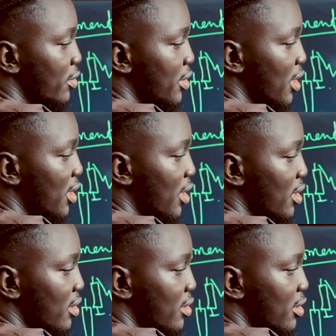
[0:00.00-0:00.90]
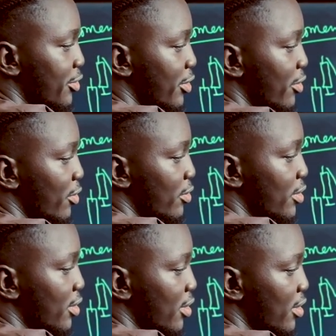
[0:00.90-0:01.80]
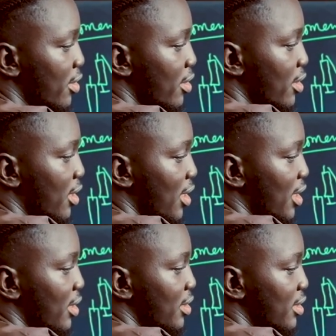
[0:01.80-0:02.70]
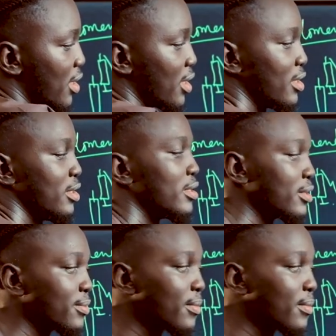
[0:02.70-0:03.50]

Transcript: and till the close, and like this, and like this.